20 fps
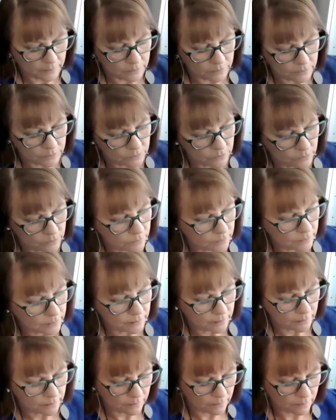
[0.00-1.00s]

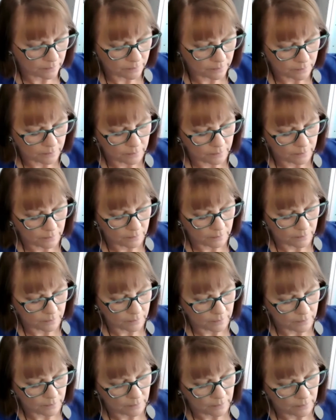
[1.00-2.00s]
Sorry.
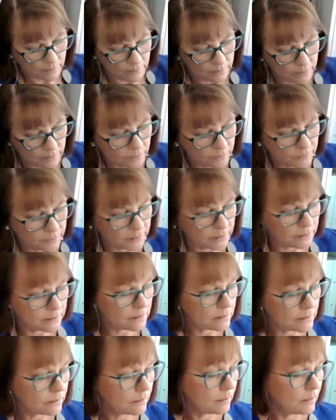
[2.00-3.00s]
There it
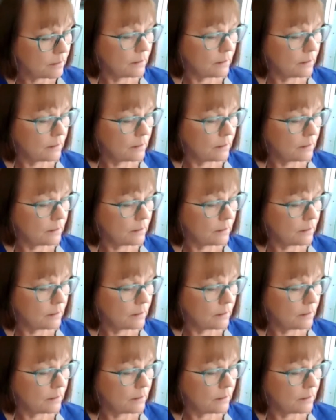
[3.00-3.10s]
is.